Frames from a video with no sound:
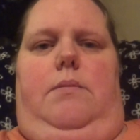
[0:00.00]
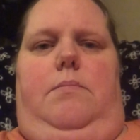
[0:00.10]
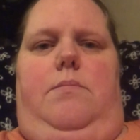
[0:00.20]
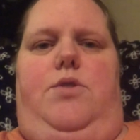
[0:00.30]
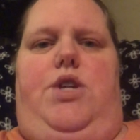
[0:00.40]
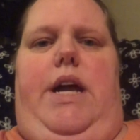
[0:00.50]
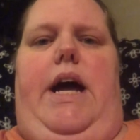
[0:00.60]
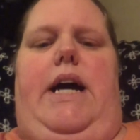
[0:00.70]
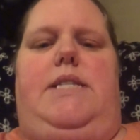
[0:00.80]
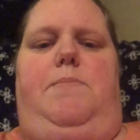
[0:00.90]
she
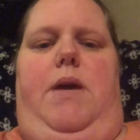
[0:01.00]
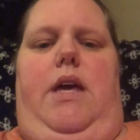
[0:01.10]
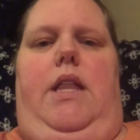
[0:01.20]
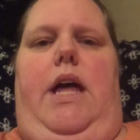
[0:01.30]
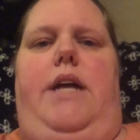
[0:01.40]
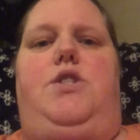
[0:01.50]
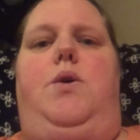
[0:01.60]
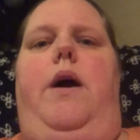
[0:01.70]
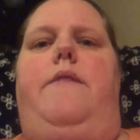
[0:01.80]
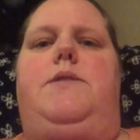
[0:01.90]
asked me, like, do
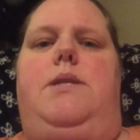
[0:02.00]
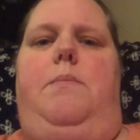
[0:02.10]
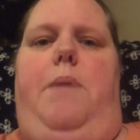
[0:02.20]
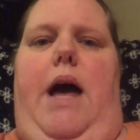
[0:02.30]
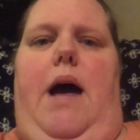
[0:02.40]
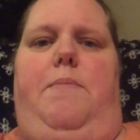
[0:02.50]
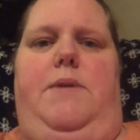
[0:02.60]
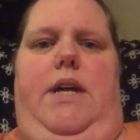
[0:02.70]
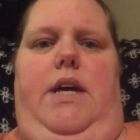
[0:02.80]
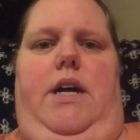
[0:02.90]
you have sleep
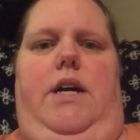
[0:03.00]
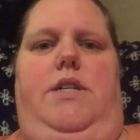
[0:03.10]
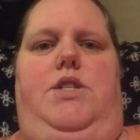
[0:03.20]
apnea?